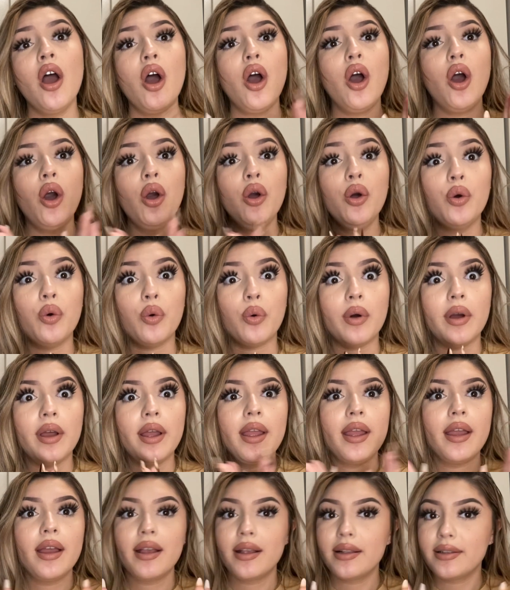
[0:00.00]
Oh,
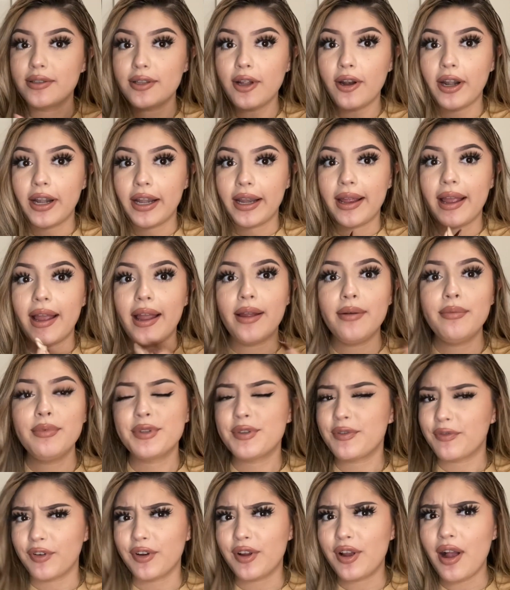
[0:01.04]
sorry, I almost
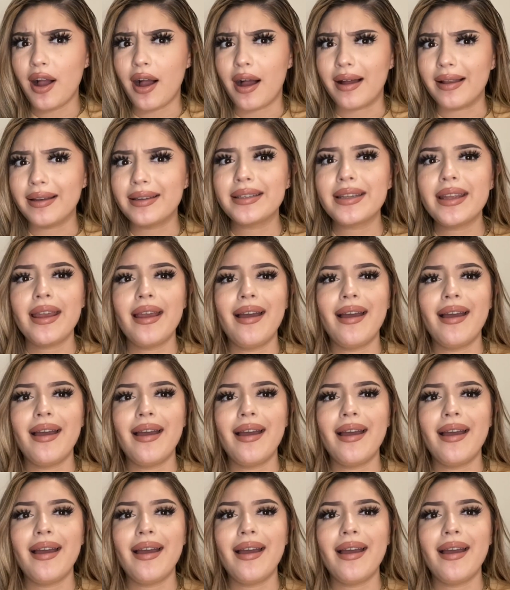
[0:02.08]
forgot.